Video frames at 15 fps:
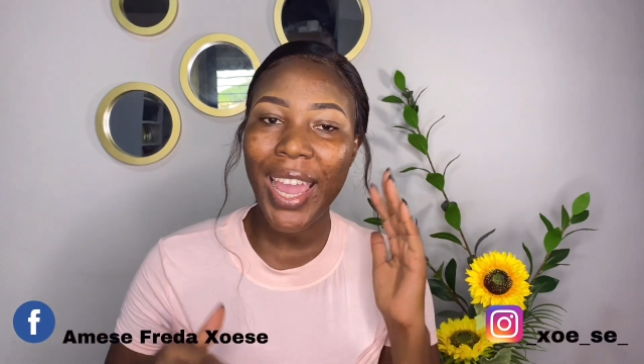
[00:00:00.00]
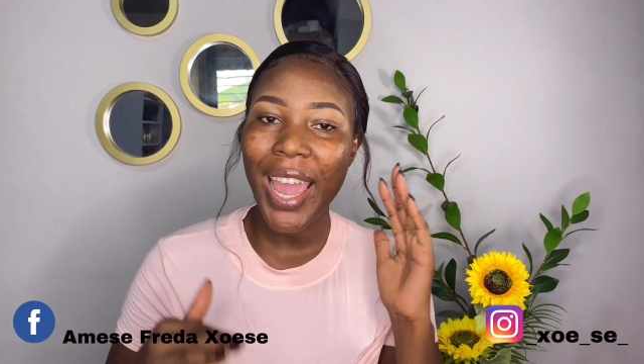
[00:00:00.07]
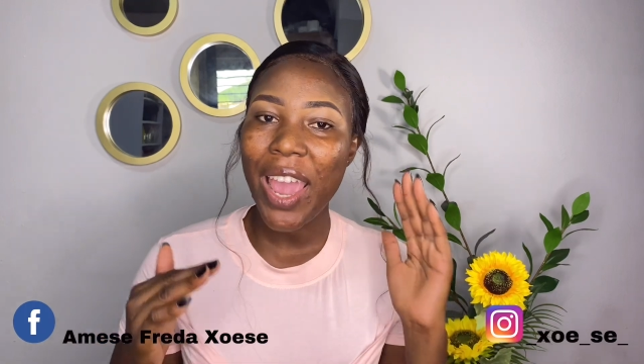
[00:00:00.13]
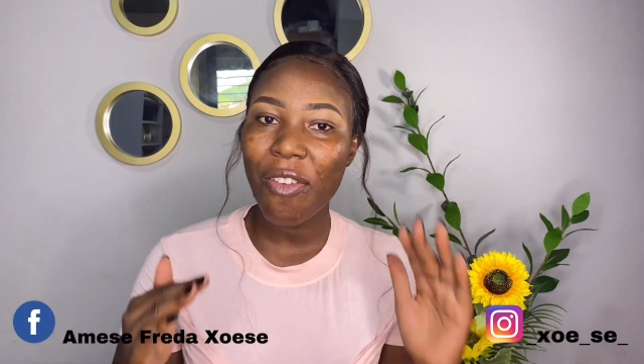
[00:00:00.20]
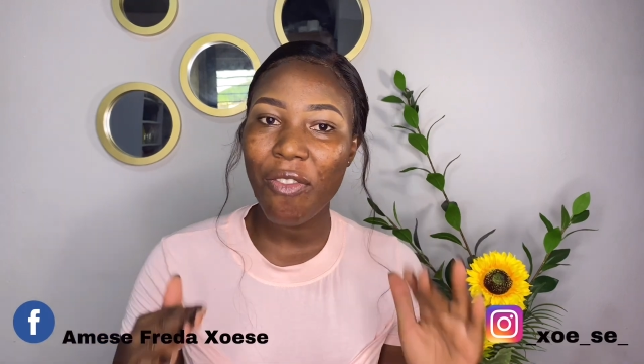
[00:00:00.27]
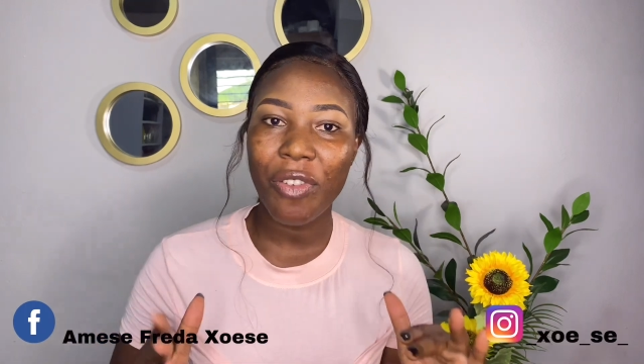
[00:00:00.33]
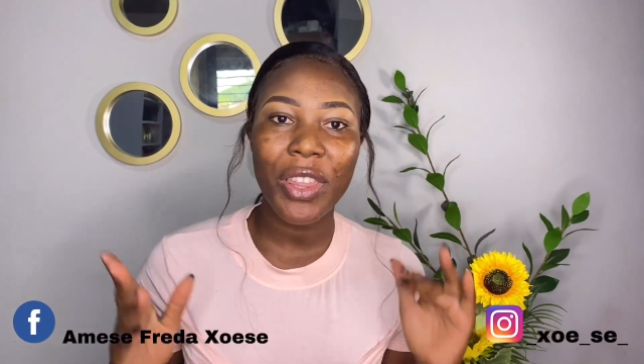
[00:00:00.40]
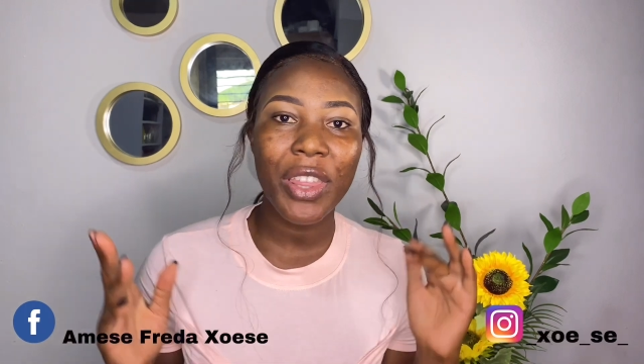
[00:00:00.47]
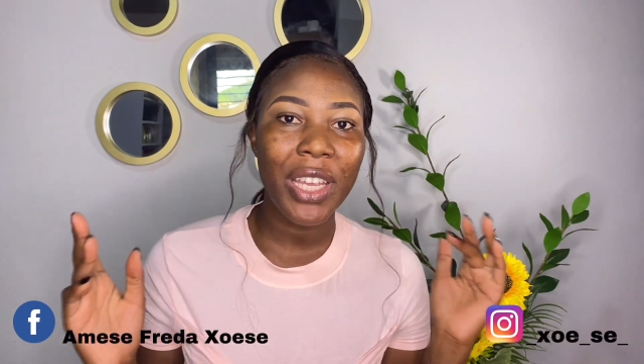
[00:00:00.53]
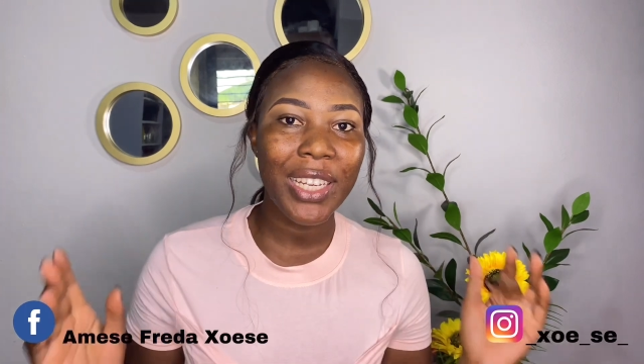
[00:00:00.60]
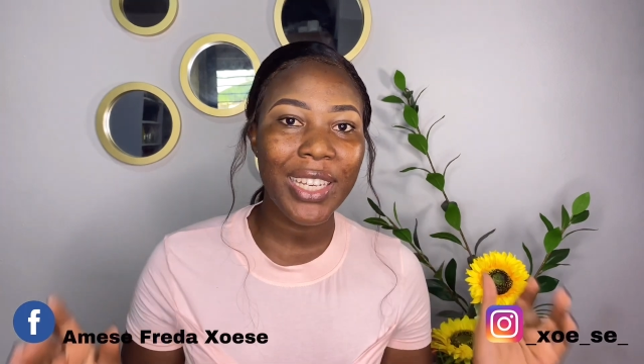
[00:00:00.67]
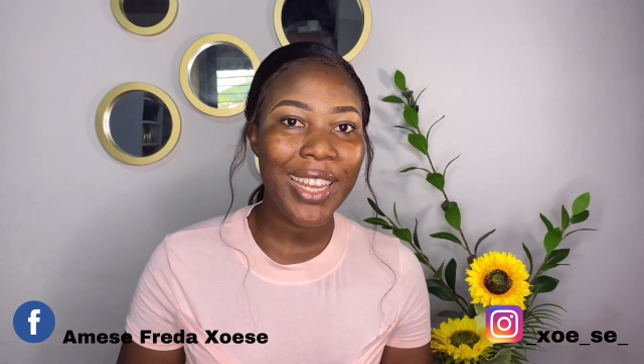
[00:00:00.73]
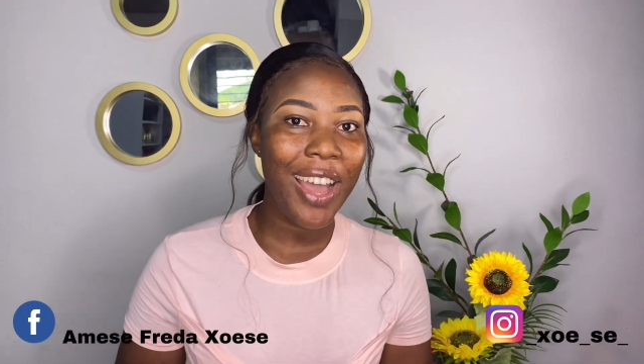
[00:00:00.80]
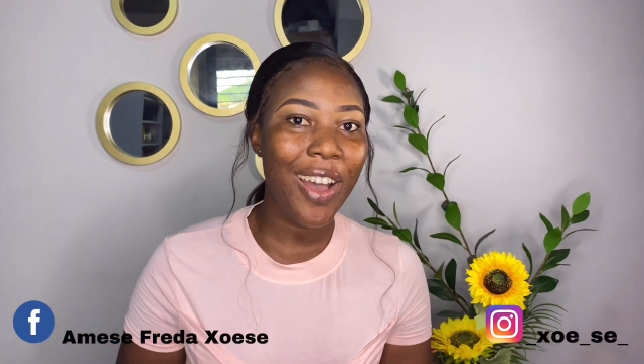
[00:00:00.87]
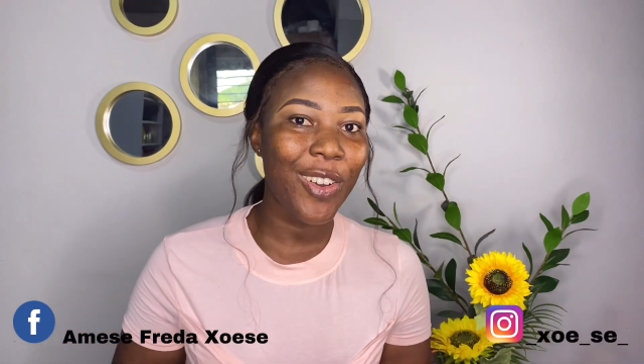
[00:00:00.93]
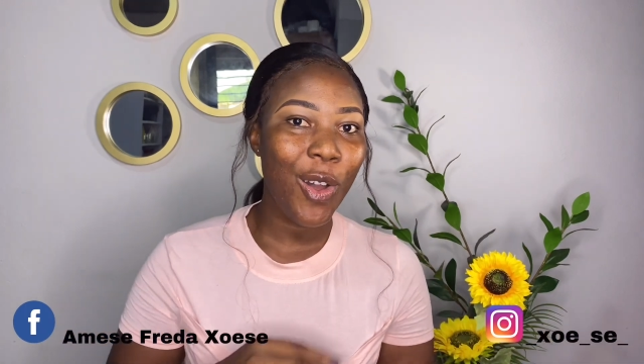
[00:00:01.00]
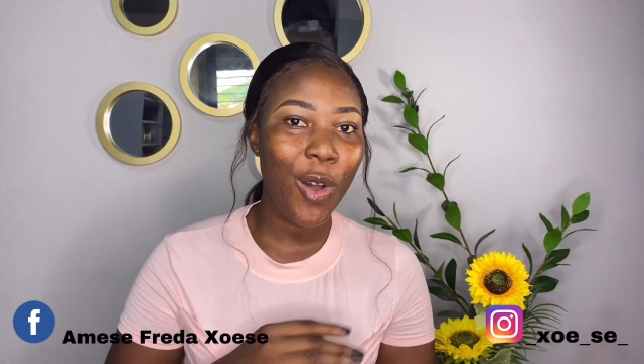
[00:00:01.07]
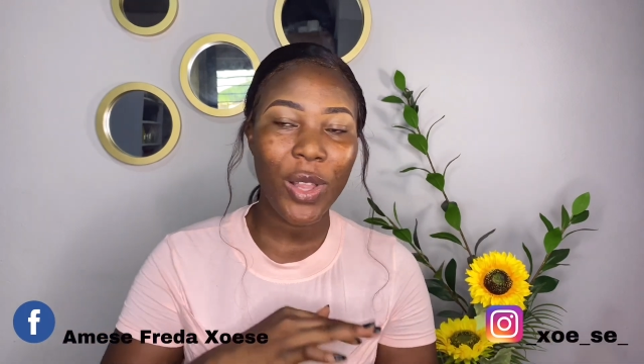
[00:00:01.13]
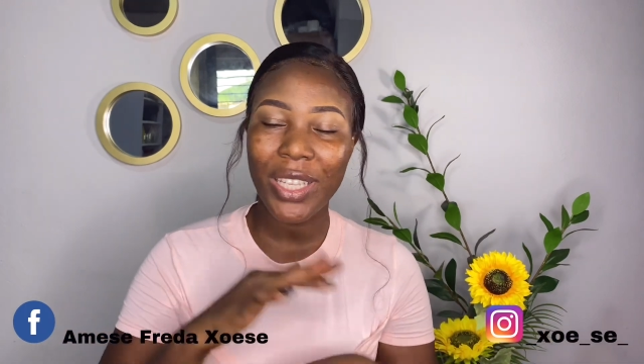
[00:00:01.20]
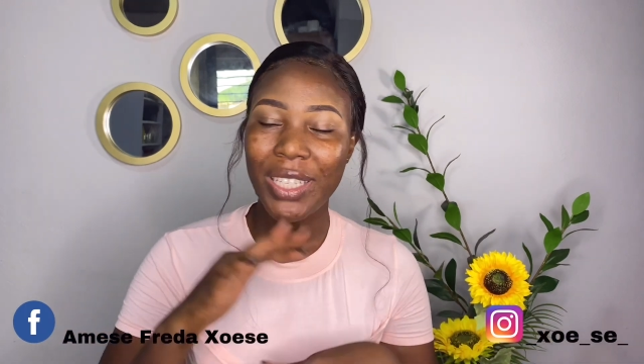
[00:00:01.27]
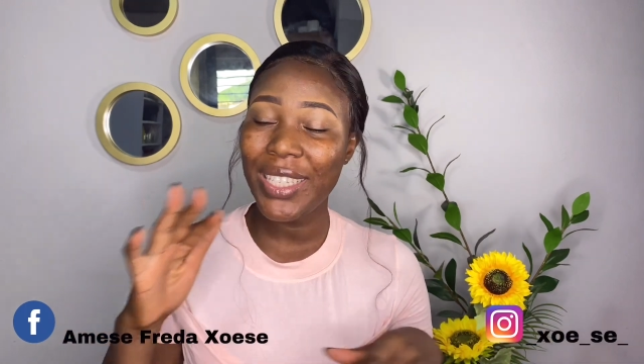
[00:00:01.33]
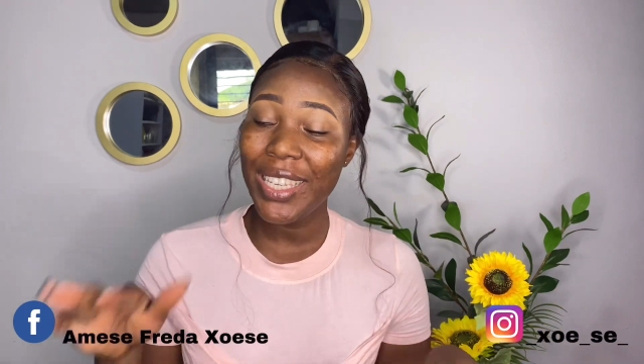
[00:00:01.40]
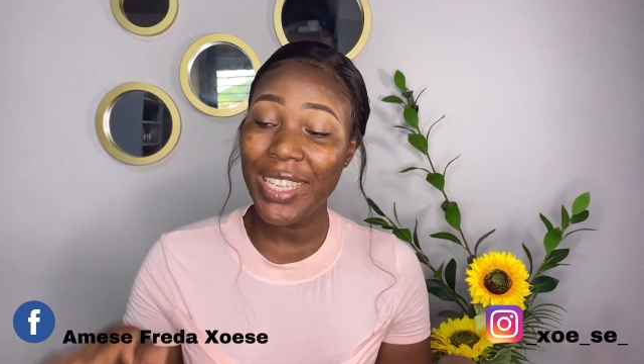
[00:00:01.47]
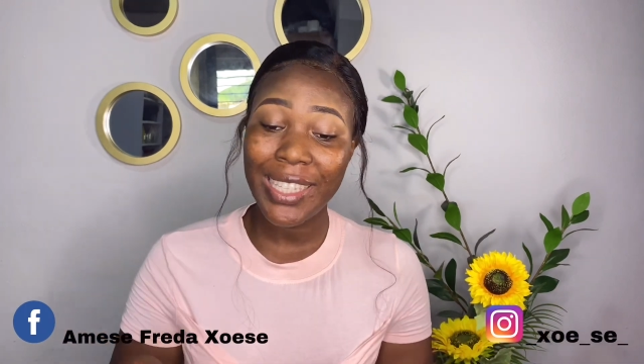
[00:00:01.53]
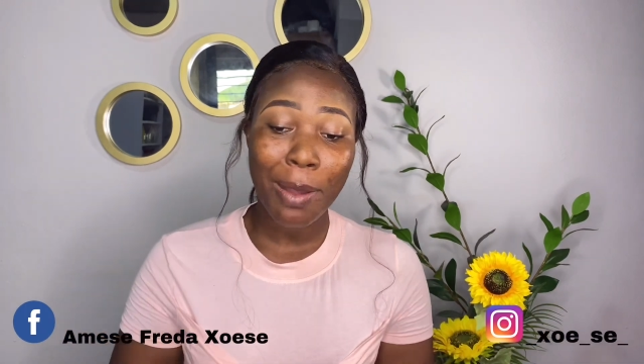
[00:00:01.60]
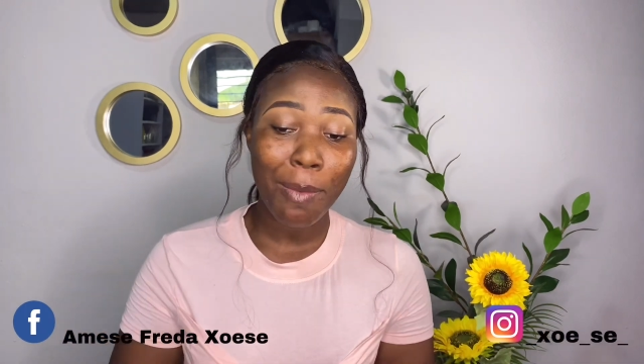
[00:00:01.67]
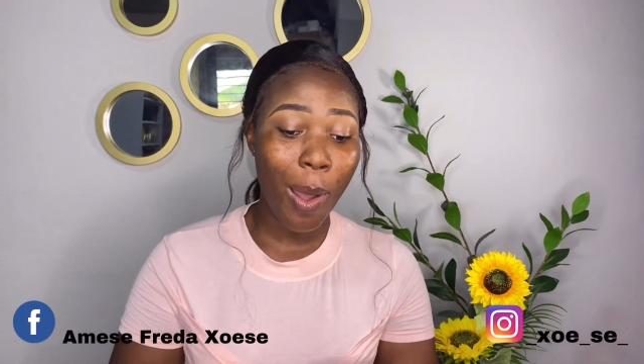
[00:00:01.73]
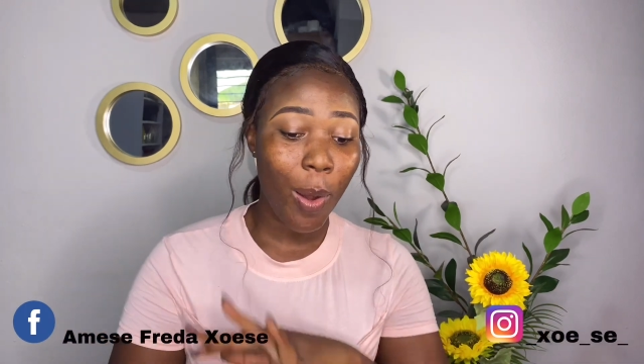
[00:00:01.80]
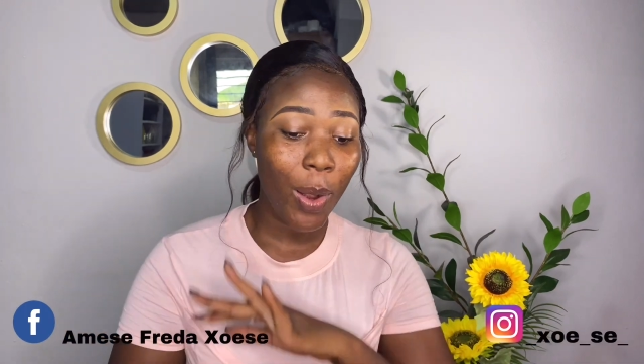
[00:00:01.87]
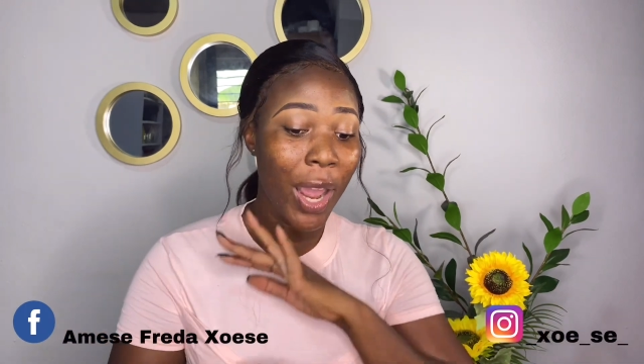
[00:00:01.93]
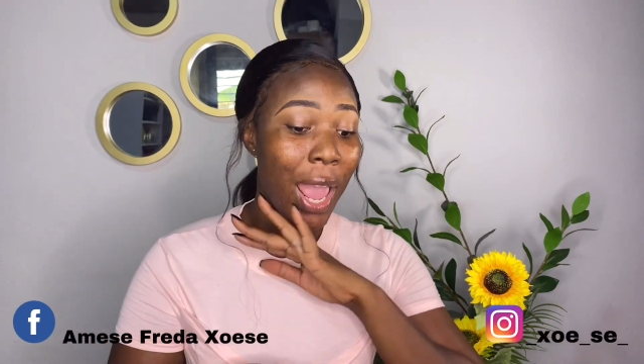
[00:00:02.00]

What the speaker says: everything down, all the teas about